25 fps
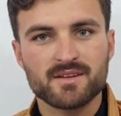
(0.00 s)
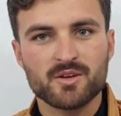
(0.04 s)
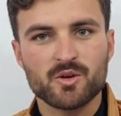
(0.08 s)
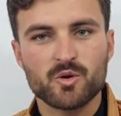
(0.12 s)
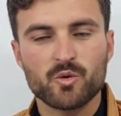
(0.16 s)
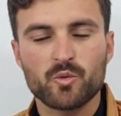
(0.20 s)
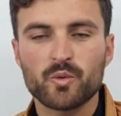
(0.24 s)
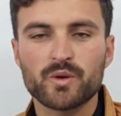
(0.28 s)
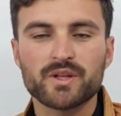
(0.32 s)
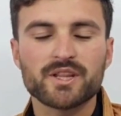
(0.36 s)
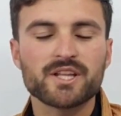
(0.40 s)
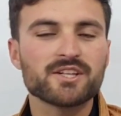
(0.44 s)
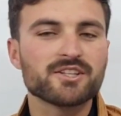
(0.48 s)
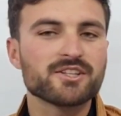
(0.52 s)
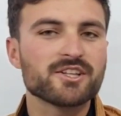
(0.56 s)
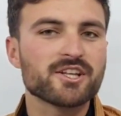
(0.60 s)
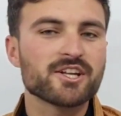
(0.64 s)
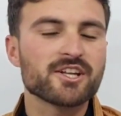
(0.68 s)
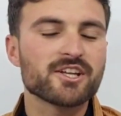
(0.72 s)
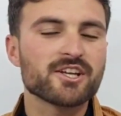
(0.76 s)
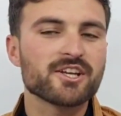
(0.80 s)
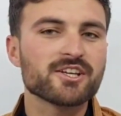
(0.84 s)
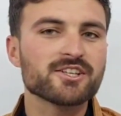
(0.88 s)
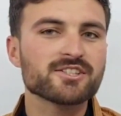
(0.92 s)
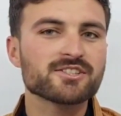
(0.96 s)
whether there
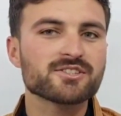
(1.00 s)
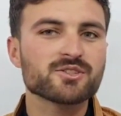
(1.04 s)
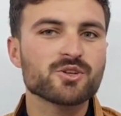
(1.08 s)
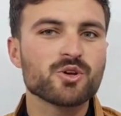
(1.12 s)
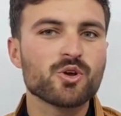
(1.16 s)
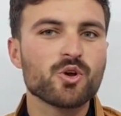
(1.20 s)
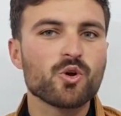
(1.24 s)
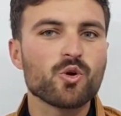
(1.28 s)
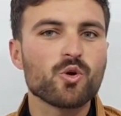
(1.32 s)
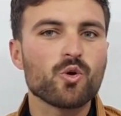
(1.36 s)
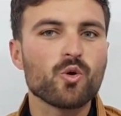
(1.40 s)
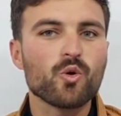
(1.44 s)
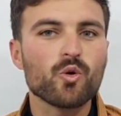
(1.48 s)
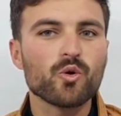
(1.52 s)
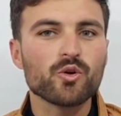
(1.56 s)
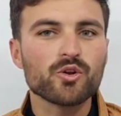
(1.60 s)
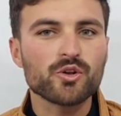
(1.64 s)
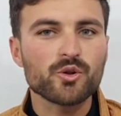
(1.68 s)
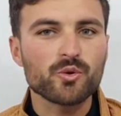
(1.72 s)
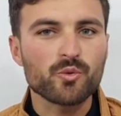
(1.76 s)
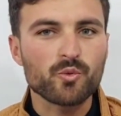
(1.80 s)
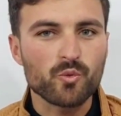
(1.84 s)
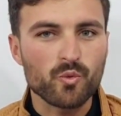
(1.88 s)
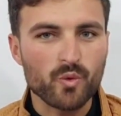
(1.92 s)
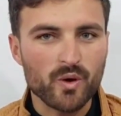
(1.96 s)
is
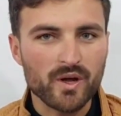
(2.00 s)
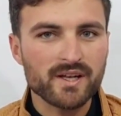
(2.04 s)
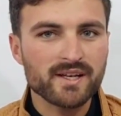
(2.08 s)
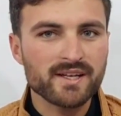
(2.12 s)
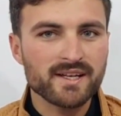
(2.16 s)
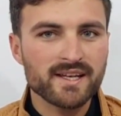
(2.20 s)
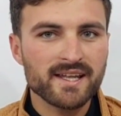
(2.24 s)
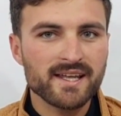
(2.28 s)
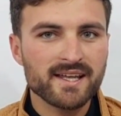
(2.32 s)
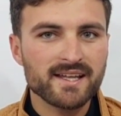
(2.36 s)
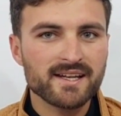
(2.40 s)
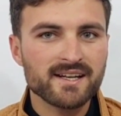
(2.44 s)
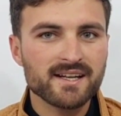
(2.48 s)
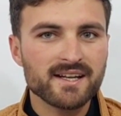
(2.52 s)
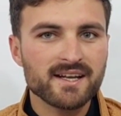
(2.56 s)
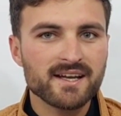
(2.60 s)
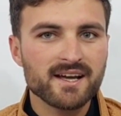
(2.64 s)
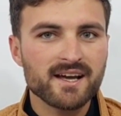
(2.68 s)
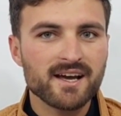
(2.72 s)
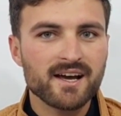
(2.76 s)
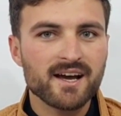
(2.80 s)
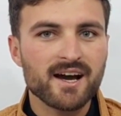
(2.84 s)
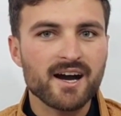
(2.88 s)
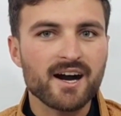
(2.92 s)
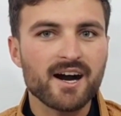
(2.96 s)
only one layer
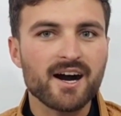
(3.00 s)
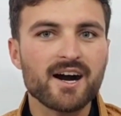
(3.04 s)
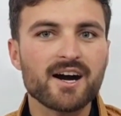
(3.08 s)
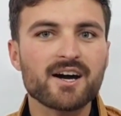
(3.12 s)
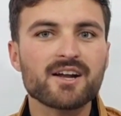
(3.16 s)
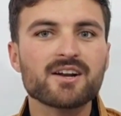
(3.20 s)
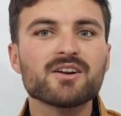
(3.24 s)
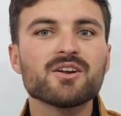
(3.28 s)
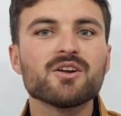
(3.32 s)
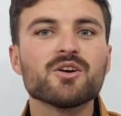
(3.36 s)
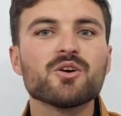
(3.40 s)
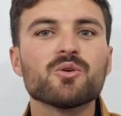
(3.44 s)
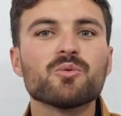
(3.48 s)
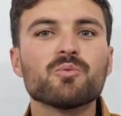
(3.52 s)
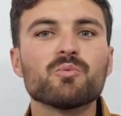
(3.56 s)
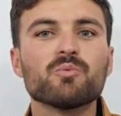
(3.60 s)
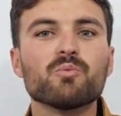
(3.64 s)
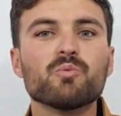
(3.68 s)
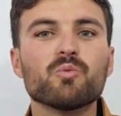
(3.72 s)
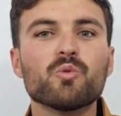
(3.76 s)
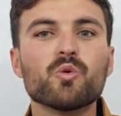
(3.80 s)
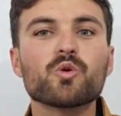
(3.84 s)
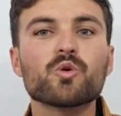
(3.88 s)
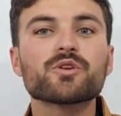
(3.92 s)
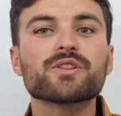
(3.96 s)
or
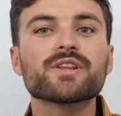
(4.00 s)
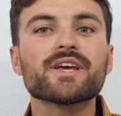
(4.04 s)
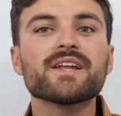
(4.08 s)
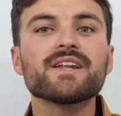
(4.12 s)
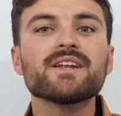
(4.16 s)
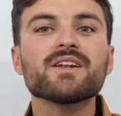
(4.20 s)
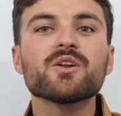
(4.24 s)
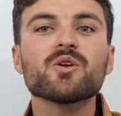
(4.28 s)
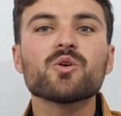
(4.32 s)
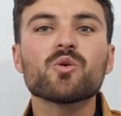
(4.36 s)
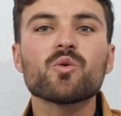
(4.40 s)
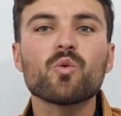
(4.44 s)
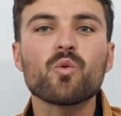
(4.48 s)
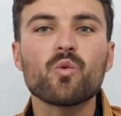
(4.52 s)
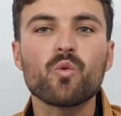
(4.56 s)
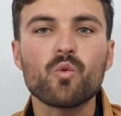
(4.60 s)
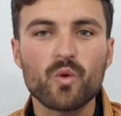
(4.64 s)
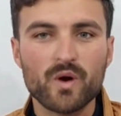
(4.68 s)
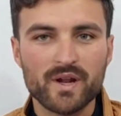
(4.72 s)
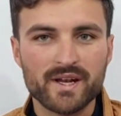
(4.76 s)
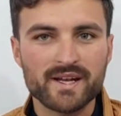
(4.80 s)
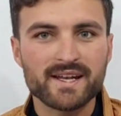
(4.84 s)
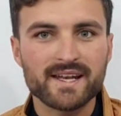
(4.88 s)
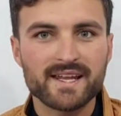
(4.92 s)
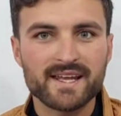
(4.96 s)
more than
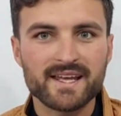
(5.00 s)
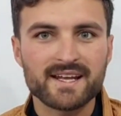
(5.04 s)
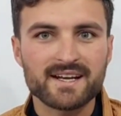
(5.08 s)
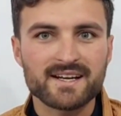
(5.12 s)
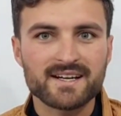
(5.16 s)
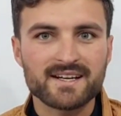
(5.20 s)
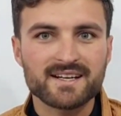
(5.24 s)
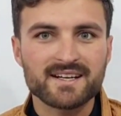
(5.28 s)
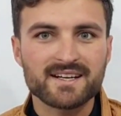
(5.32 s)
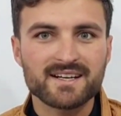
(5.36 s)
one layer.